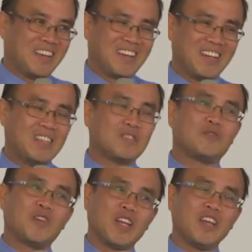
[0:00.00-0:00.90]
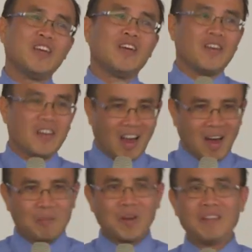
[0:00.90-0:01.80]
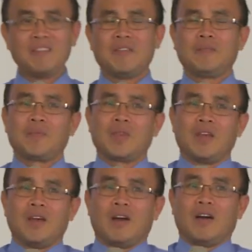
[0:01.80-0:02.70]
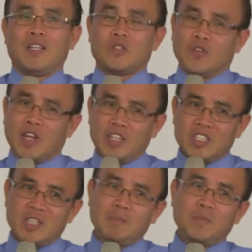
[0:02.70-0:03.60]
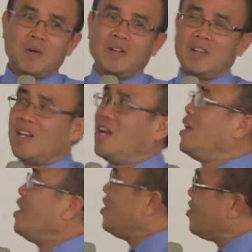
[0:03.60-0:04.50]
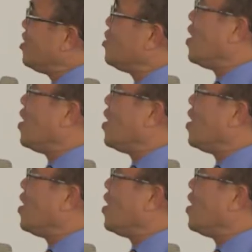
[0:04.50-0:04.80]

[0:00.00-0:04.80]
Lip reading: Right? It's very common, it's very simple, easy to